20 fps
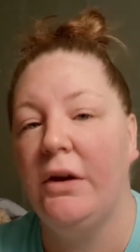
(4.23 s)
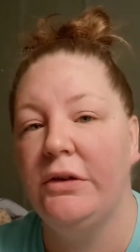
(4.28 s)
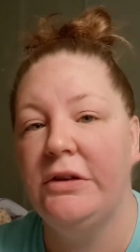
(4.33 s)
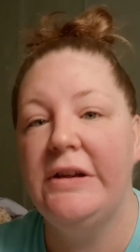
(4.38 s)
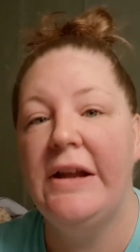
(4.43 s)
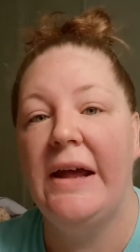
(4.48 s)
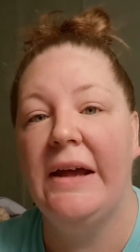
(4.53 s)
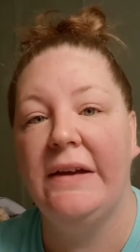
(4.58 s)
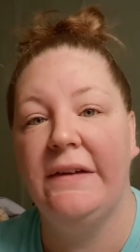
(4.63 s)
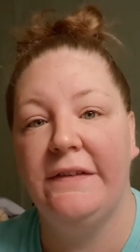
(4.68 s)

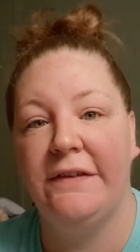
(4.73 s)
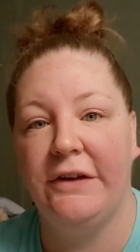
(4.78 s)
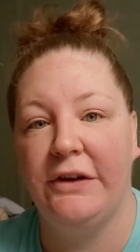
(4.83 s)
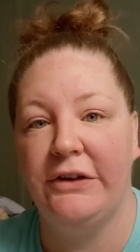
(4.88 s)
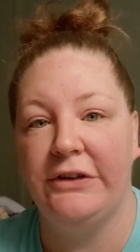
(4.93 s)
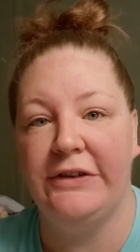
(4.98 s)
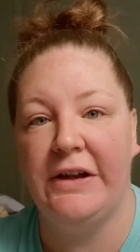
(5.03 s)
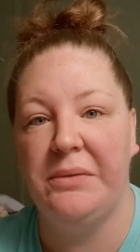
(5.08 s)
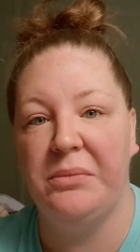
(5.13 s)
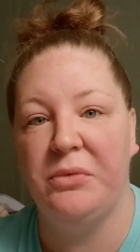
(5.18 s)
today is
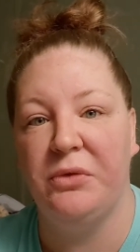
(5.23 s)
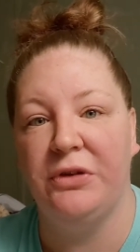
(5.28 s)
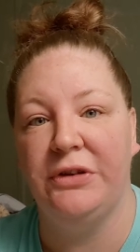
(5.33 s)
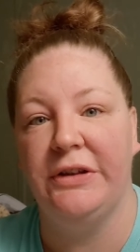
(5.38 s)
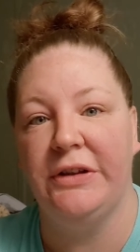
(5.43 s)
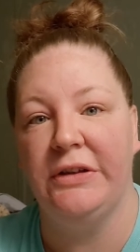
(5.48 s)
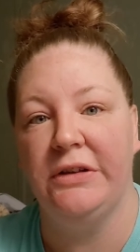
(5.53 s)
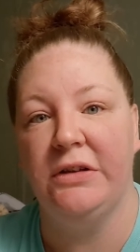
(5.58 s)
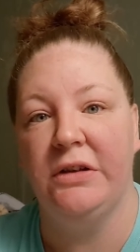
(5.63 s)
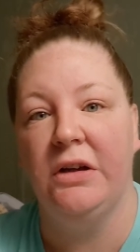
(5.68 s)
Thursday
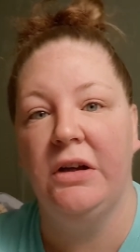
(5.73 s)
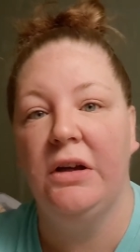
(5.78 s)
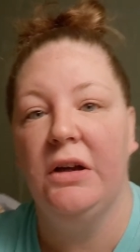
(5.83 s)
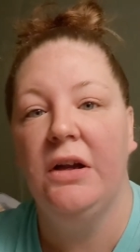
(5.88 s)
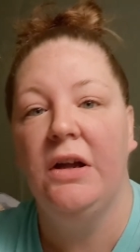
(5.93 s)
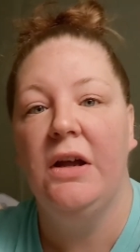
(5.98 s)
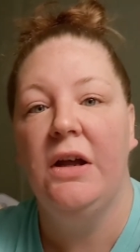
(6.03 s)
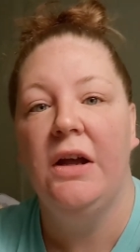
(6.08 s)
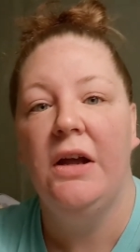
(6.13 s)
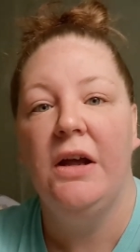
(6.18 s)
morning.
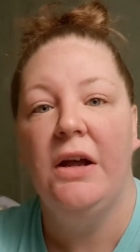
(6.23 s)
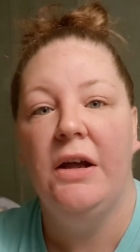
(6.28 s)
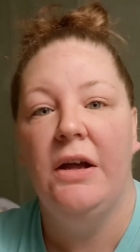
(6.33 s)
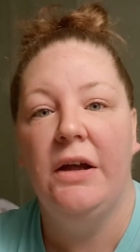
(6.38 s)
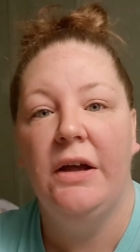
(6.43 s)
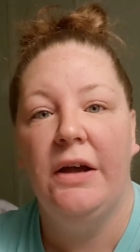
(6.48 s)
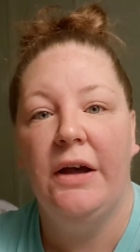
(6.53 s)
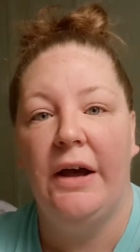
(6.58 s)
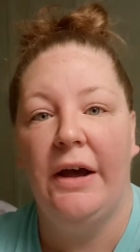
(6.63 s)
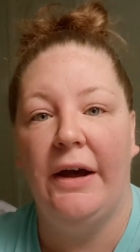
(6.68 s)

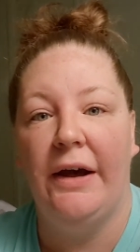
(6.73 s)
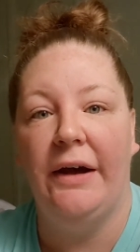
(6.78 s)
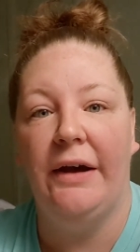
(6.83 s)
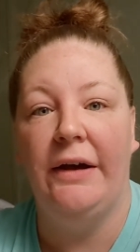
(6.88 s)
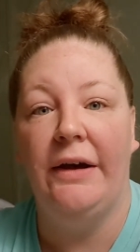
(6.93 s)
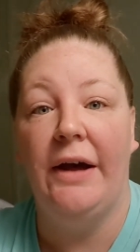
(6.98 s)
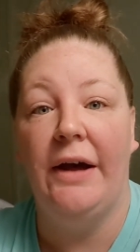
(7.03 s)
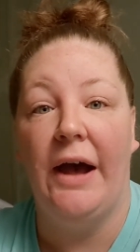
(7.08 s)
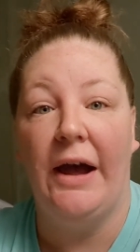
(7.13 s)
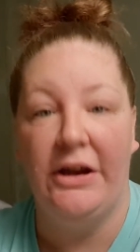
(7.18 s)

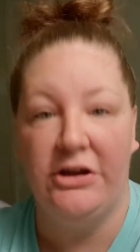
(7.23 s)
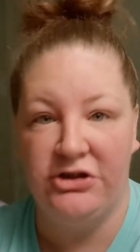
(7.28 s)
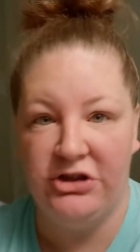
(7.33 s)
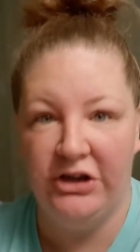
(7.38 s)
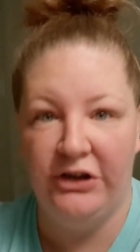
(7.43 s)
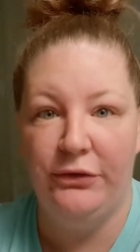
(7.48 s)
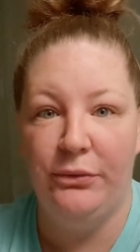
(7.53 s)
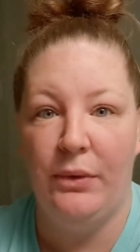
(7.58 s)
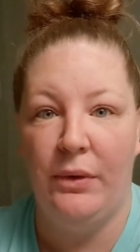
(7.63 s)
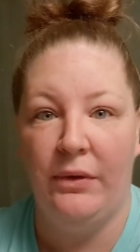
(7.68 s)
I
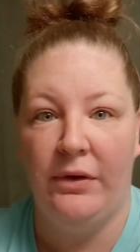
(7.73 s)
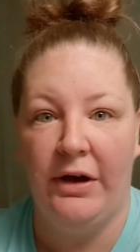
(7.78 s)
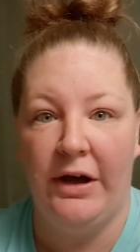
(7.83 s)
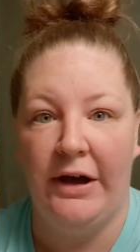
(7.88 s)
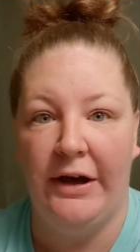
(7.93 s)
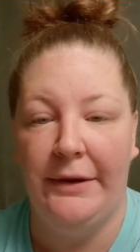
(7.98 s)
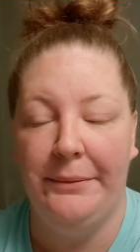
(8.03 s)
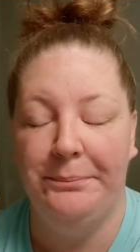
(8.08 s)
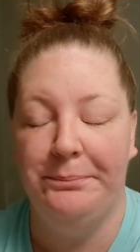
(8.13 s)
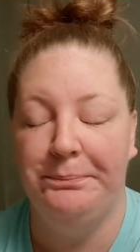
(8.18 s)
just woke
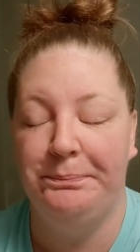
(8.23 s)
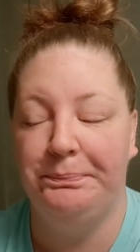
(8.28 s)
up.